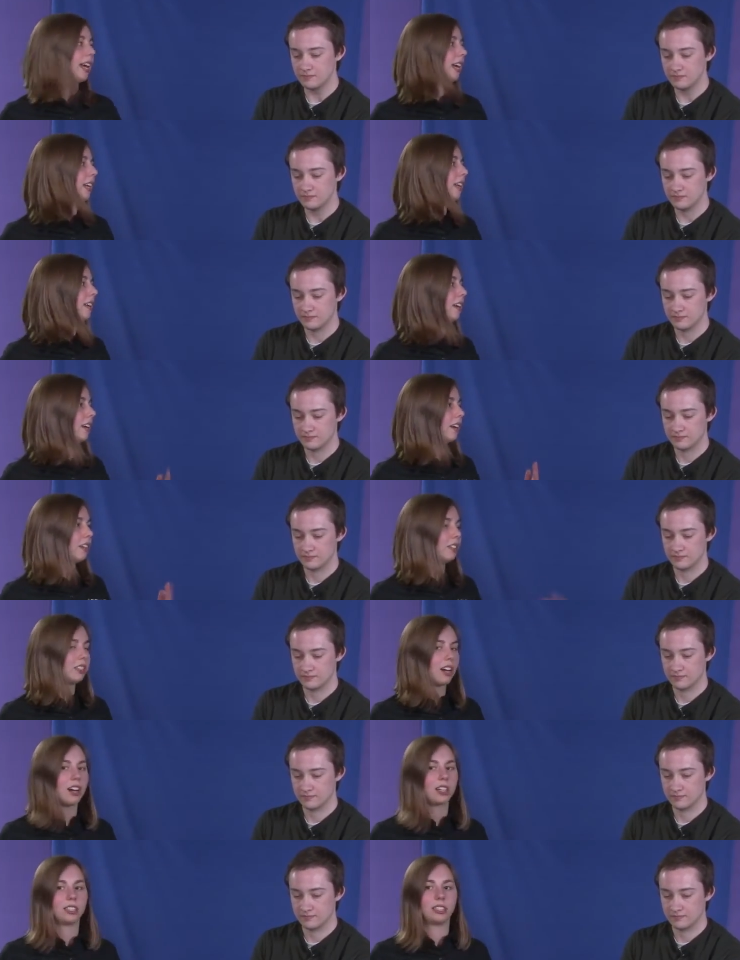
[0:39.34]
Speaker 1: and
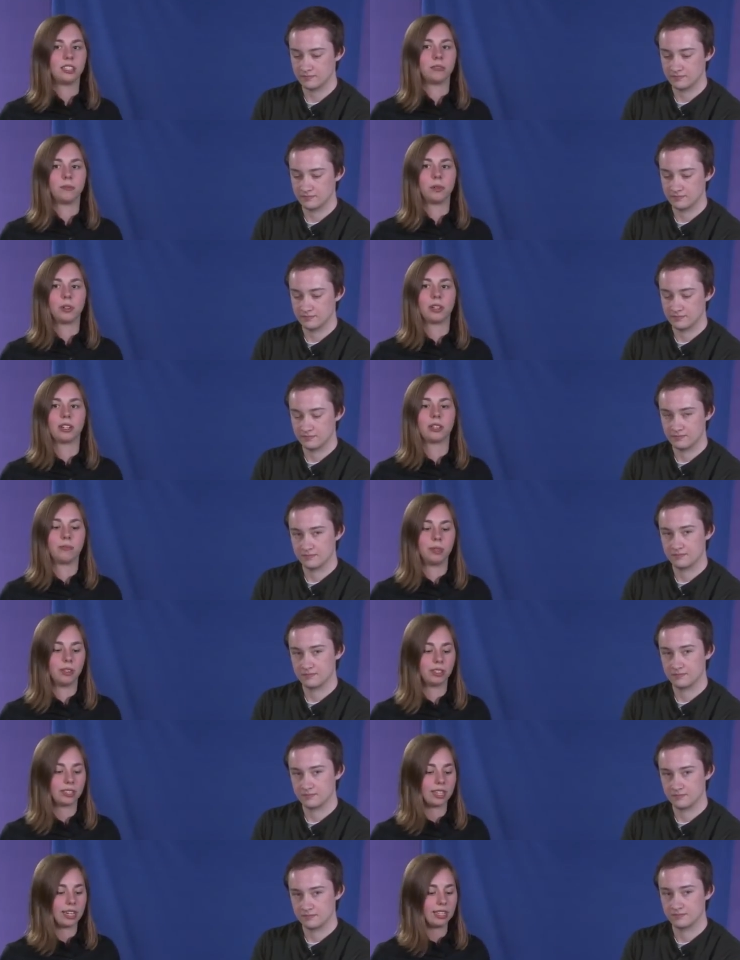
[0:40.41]
Josh is more
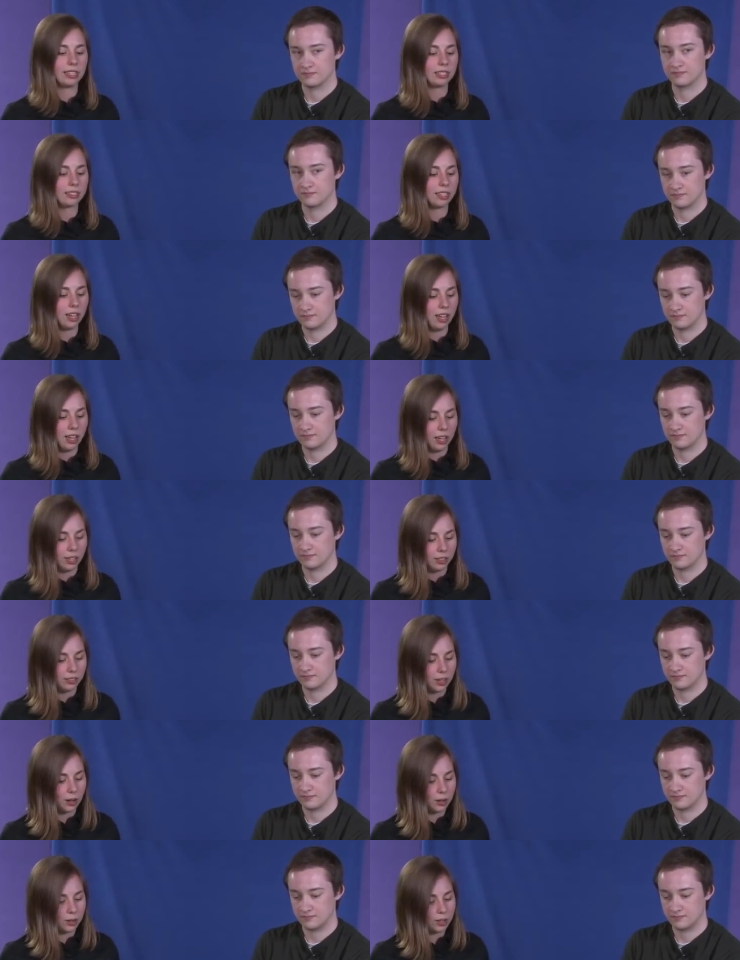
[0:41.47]
computer science.
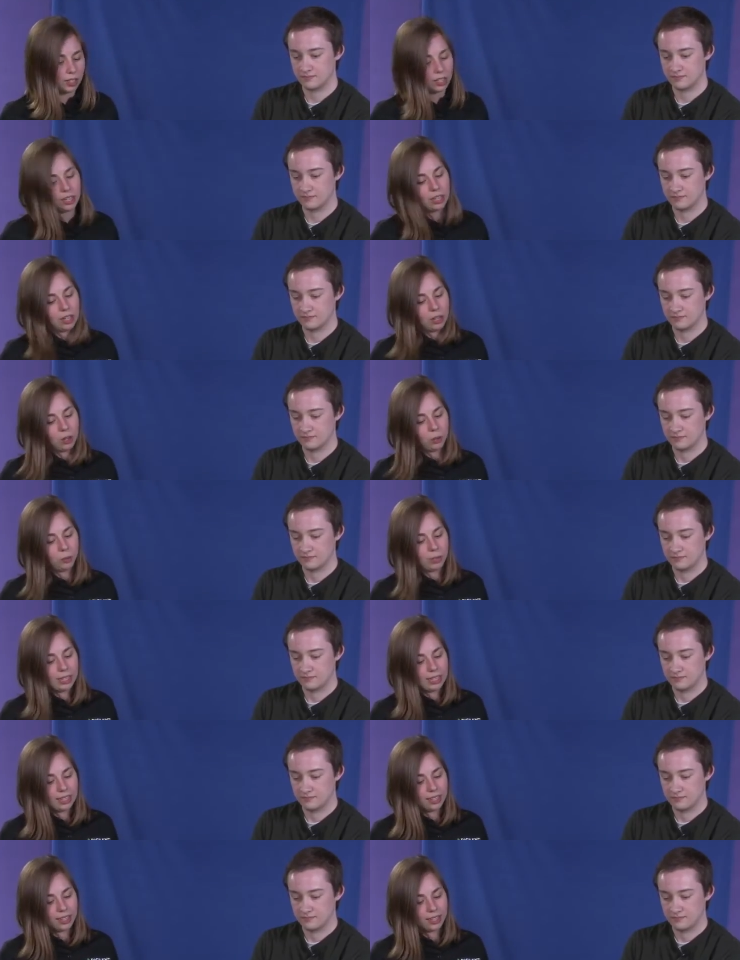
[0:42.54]
So
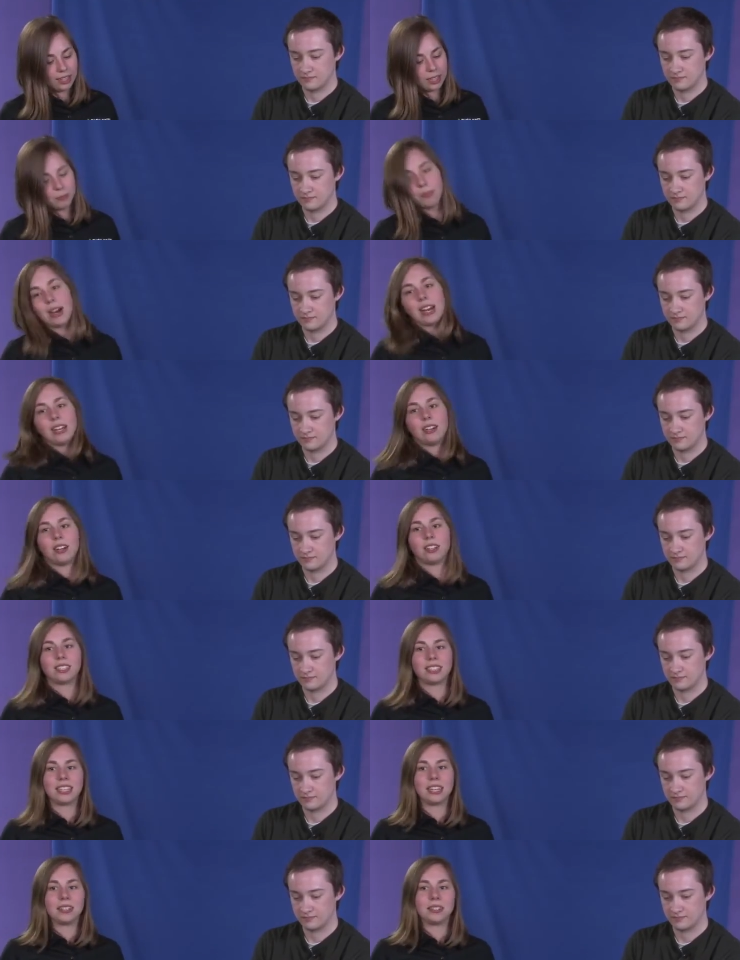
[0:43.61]
we combined our
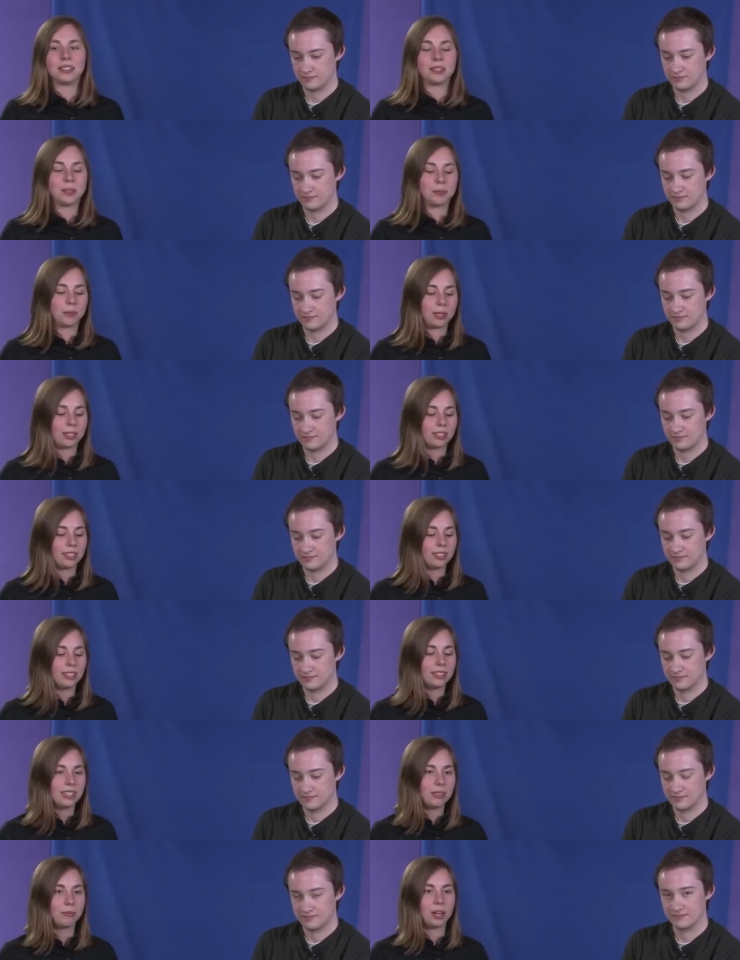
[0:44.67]
skills and
Speaker 2: worked on the
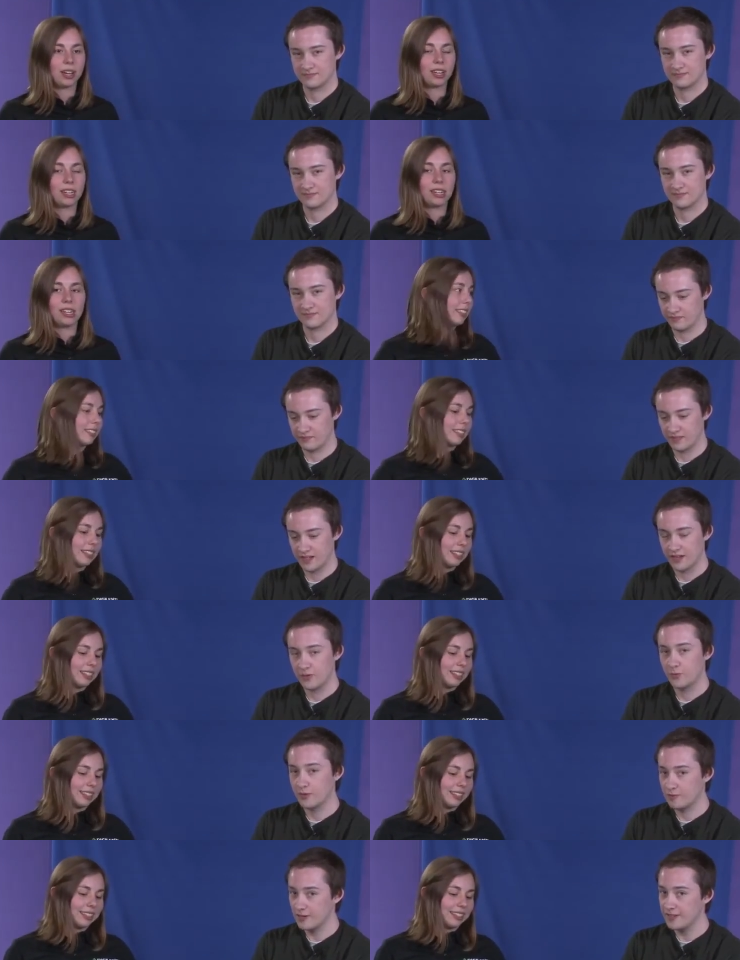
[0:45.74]
Zybot.
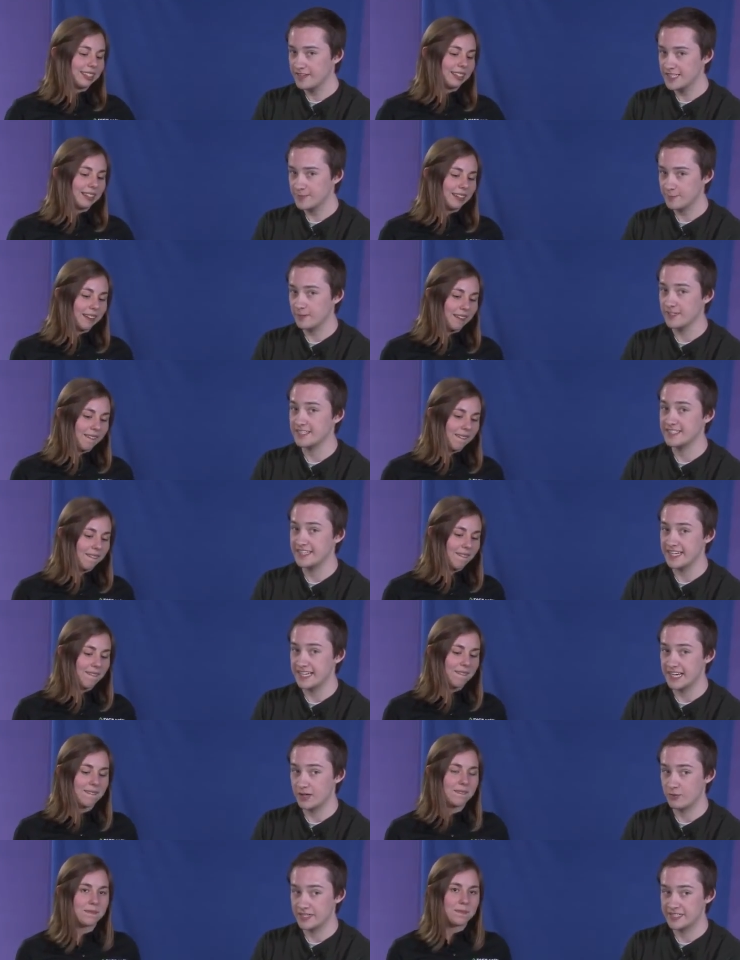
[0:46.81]
We created this for
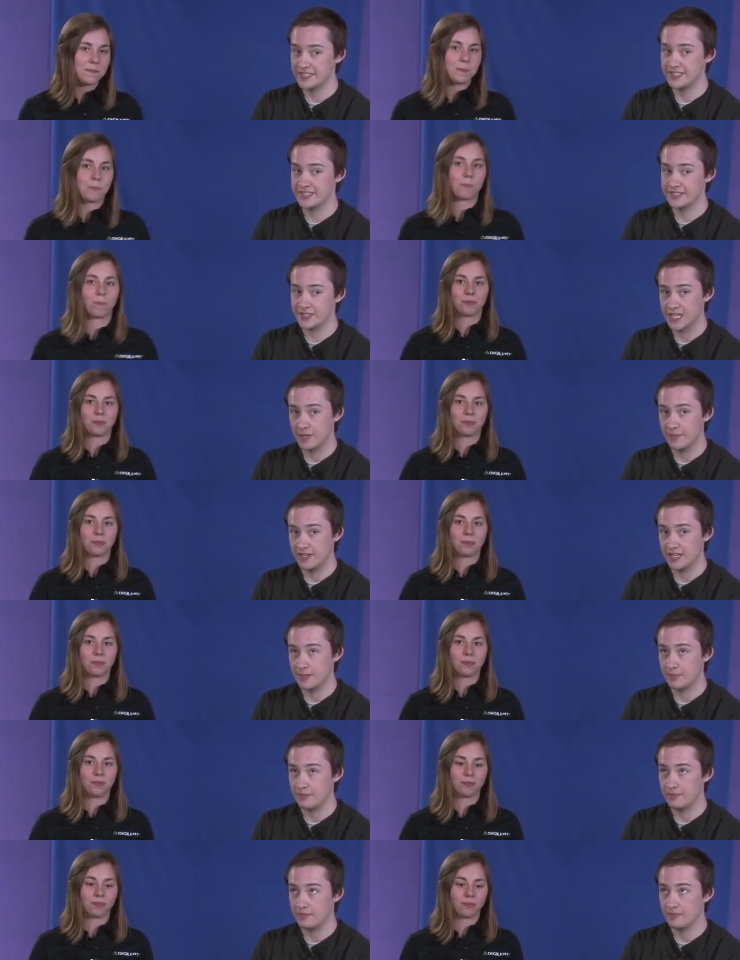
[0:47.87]
ACETA, which is coming
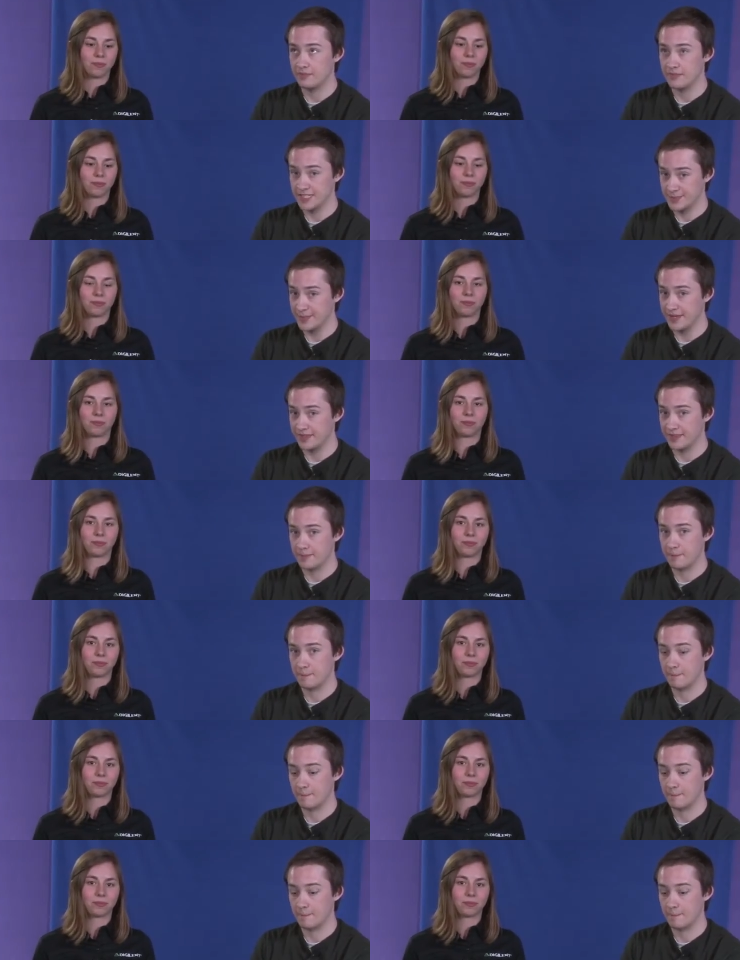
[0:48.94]
up this month.